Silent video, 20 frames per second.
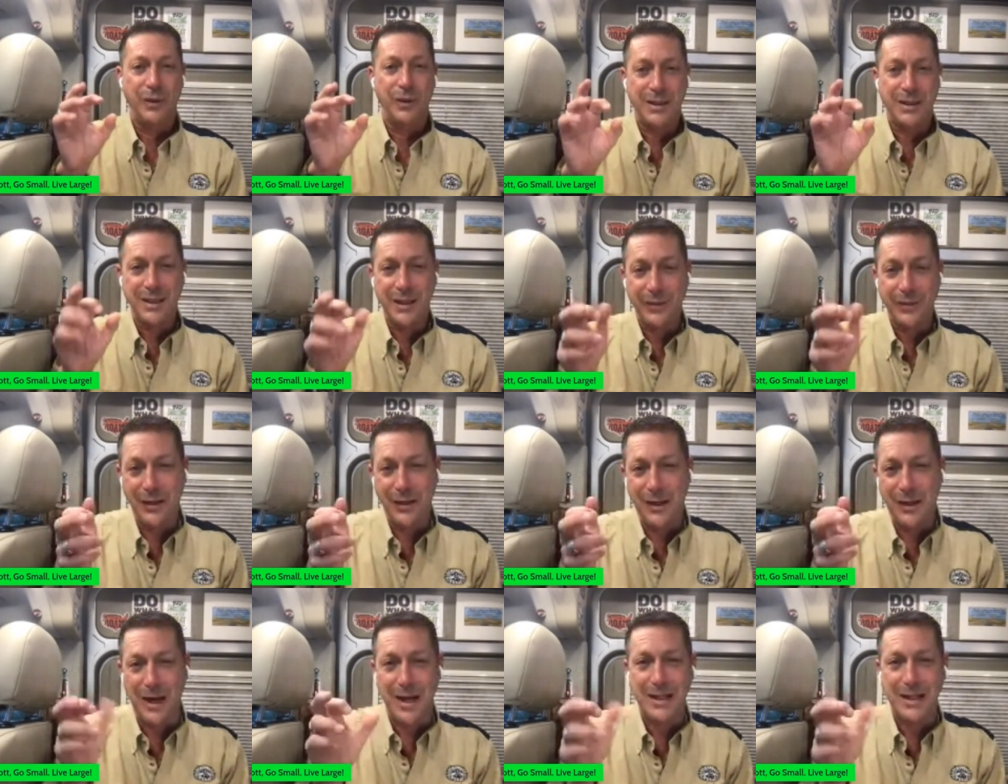really
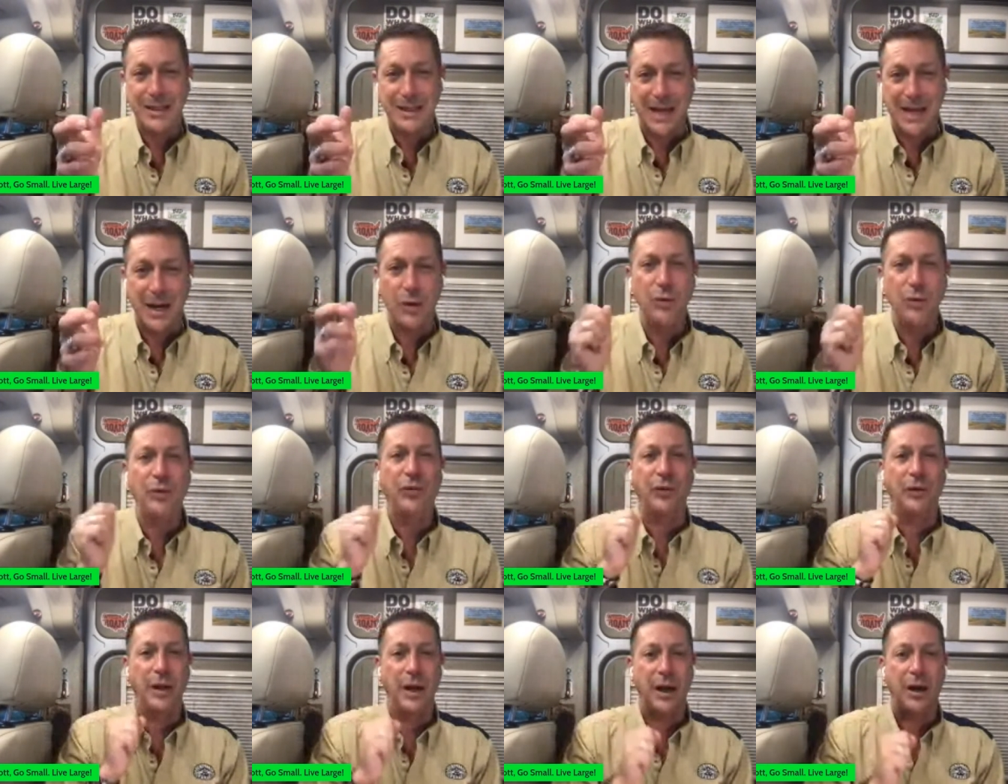seven to nine
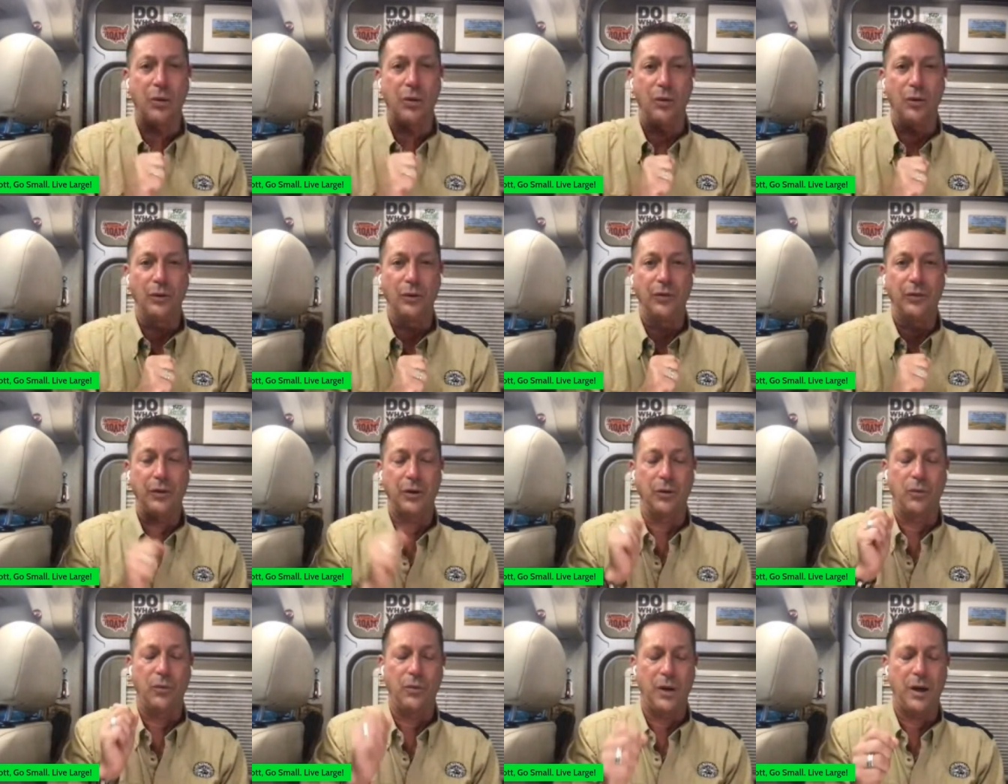thousand
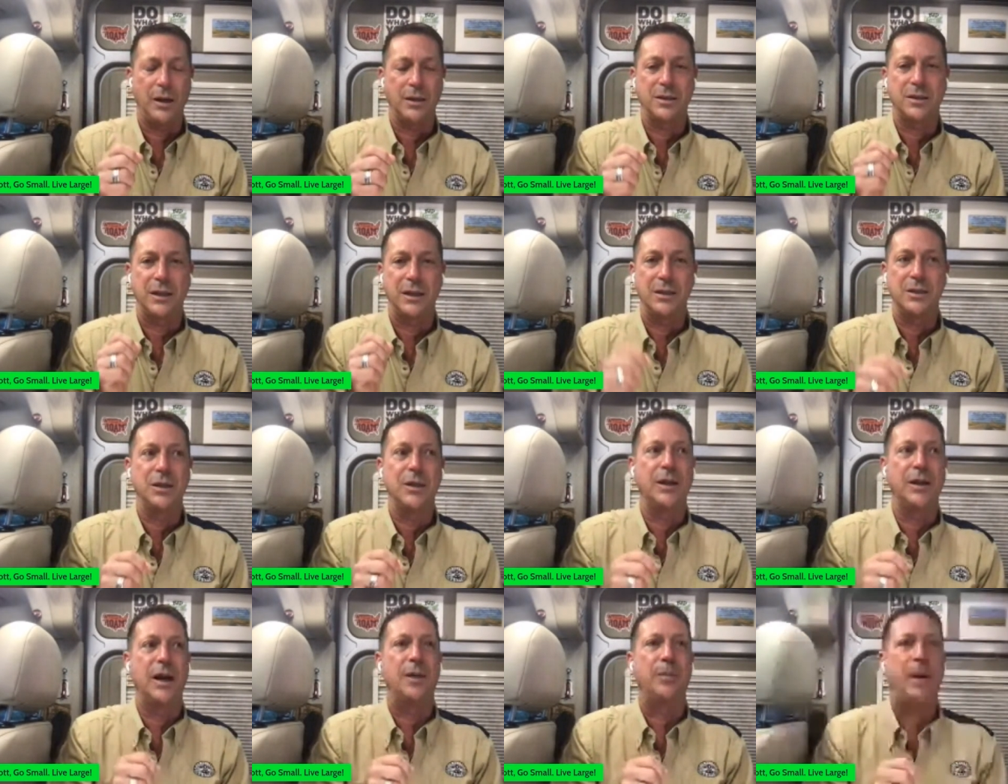hours or watts
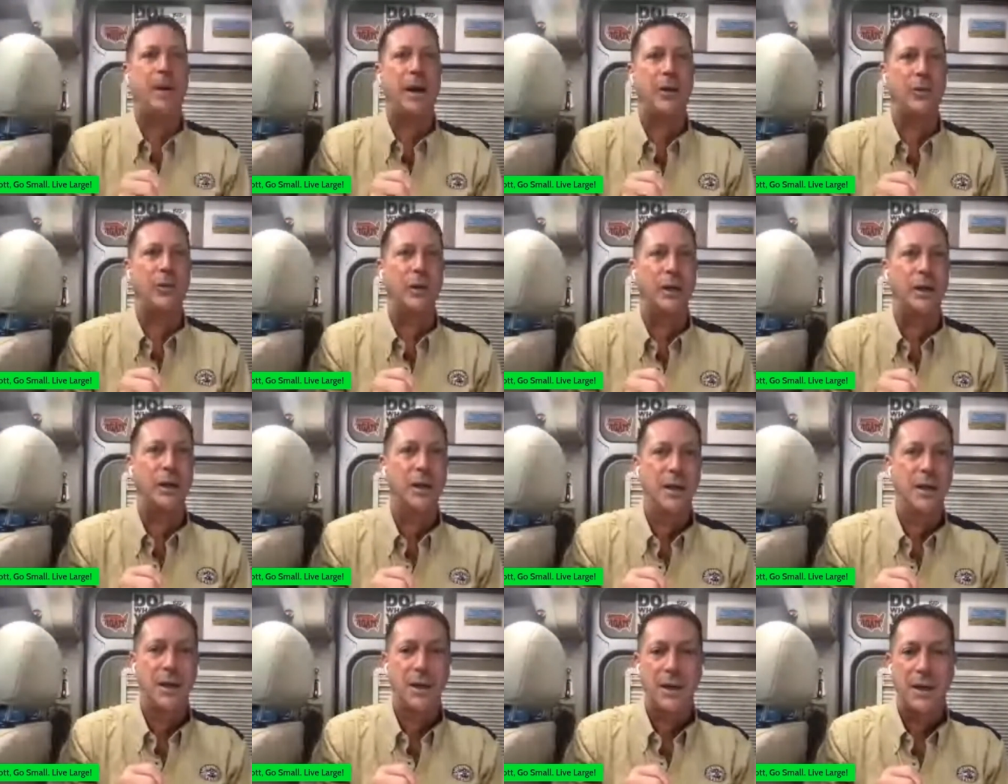into that
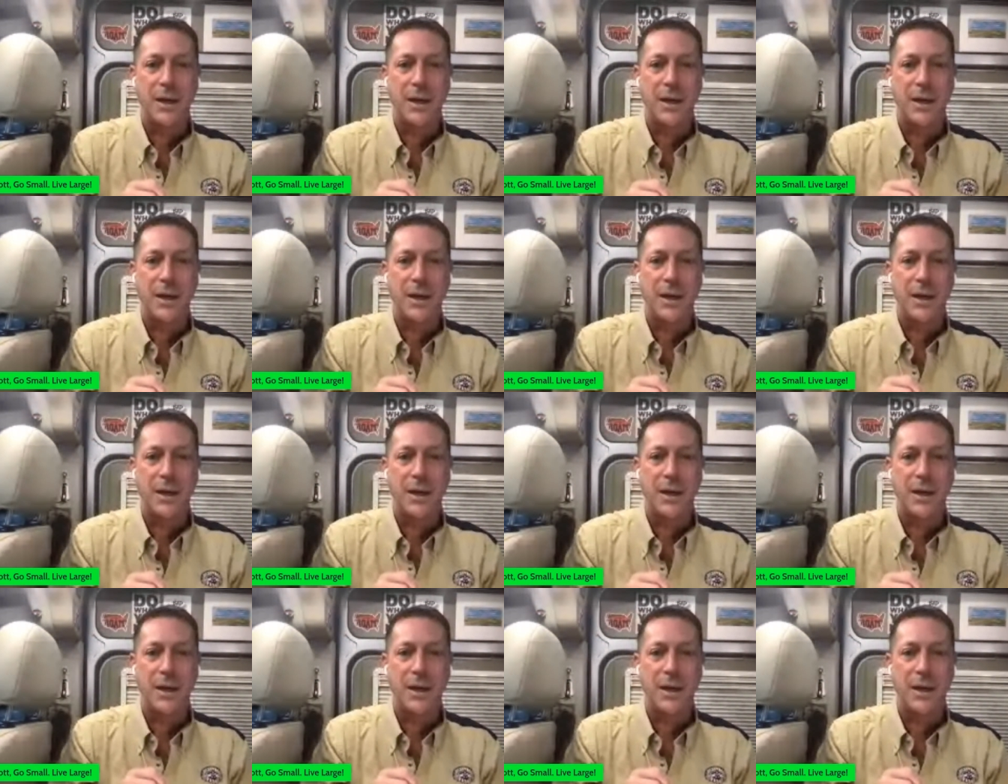battery,